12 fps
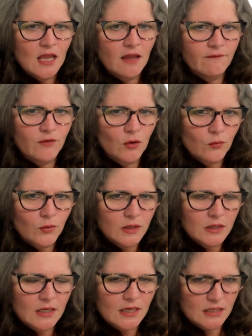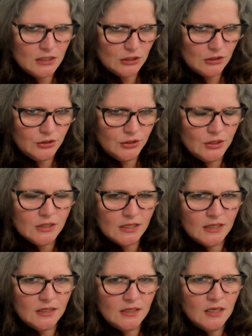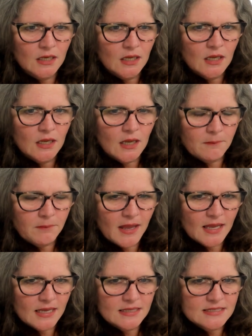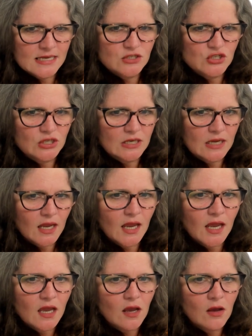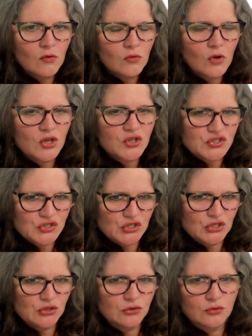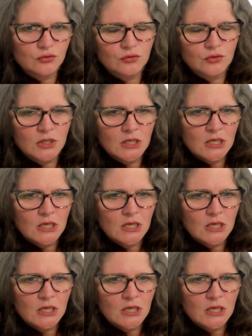if you're really kind of looking and paying attention, how askew